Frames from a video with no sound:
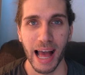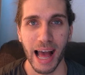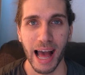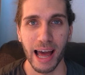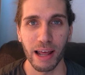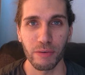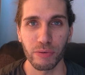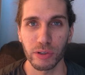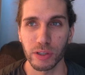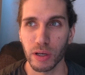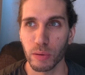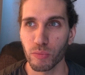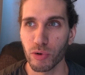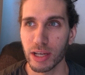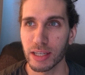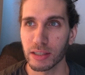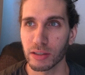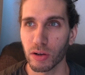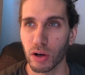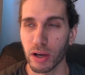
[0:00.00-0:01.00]
And for some
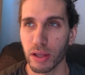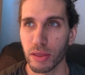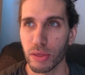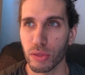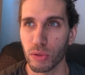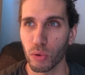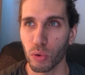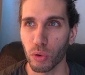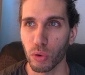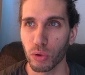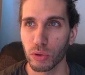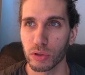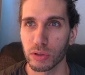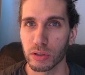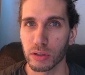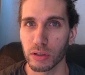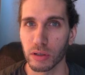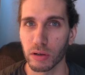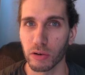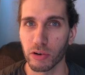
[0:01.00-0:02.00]
reason, I
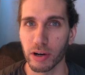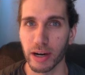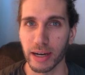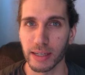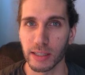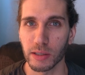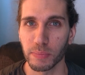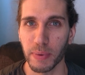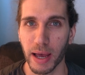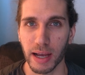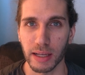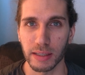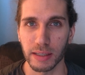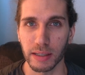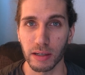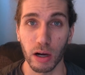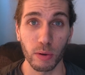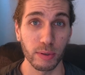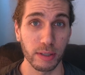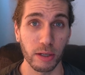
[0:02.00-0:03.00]
thought, or I
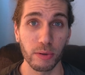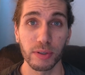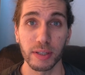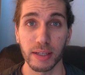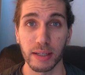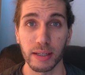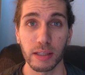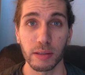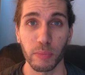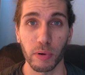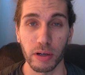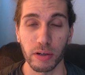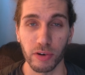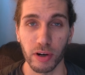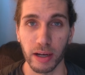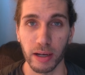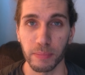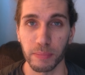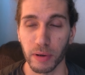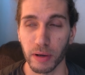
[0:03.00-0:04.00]
expected, I was lucid at this point, right?